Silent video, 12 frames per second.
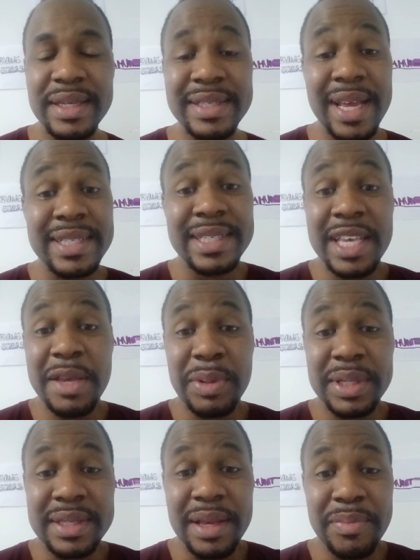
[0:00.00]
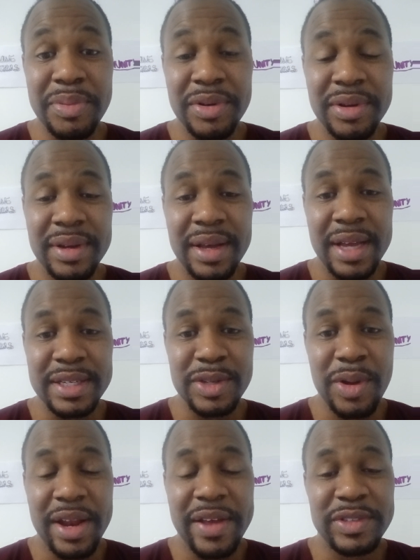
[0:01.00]
He said, I just keep it simple. I just
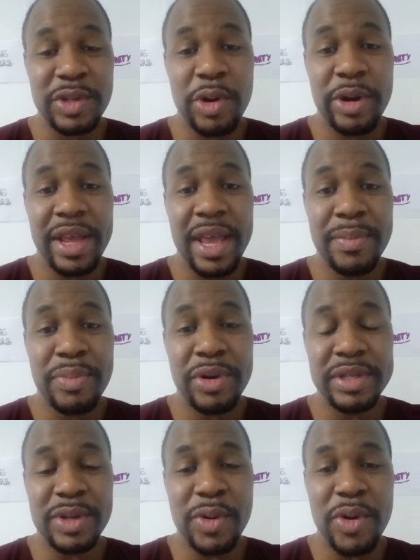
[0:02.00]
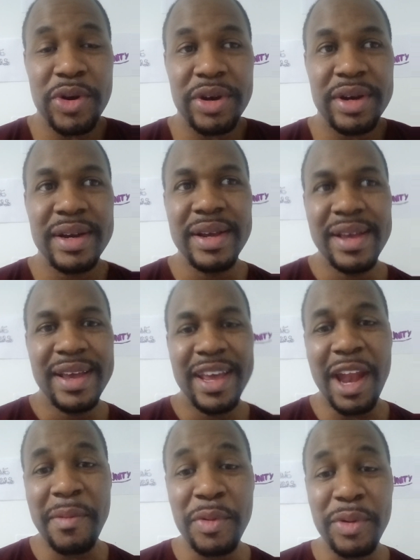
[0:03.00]
know I have scored eight points a quarter.
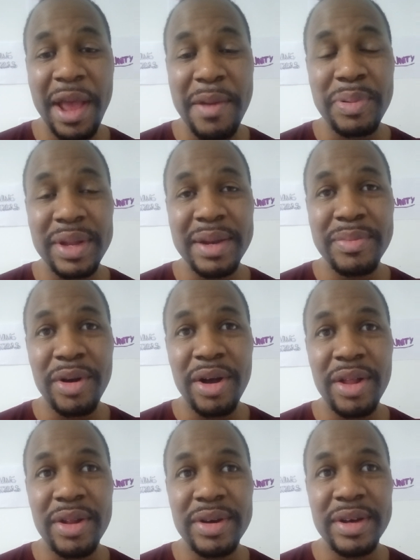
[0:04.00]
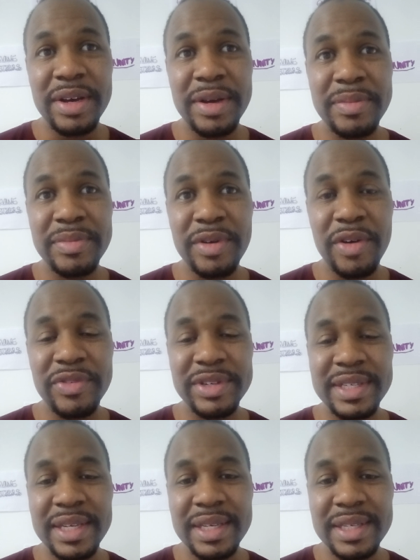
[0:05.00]
And I remember when I played ball um,
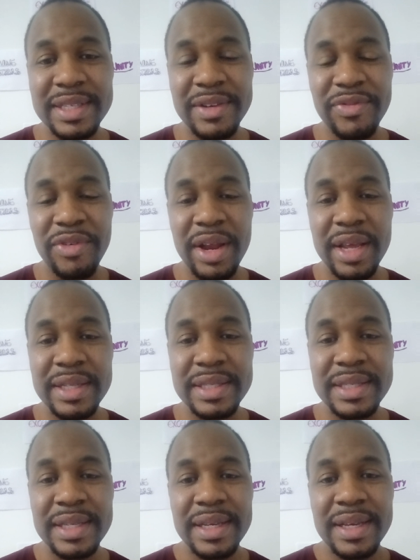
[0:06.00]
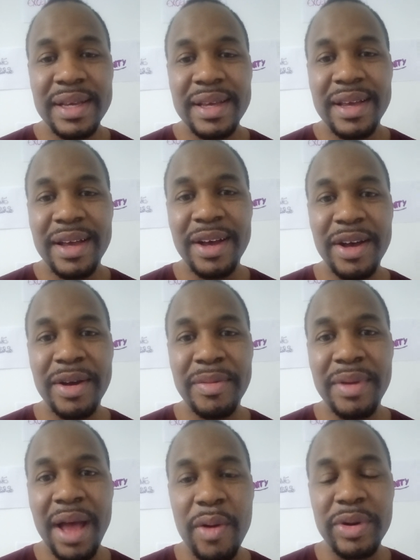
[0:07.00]
overseas in France,
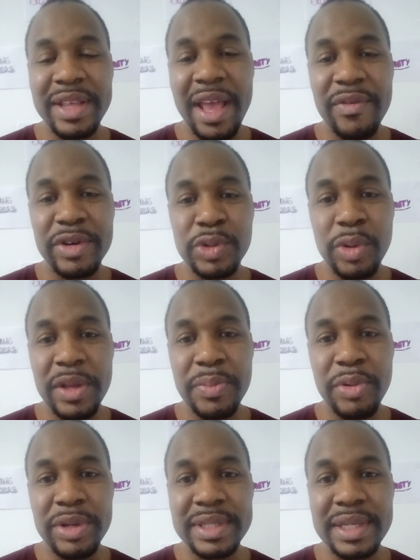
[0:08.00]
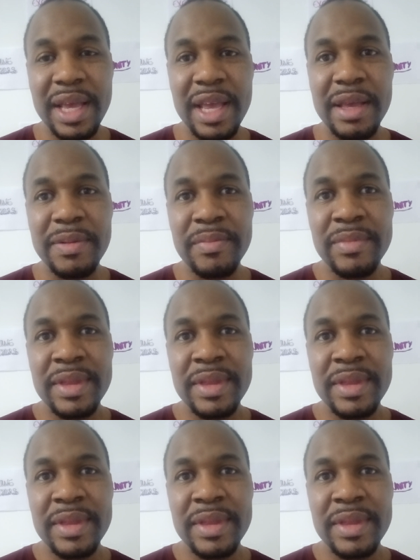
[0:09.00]
um, I wanted to average 20 points a game.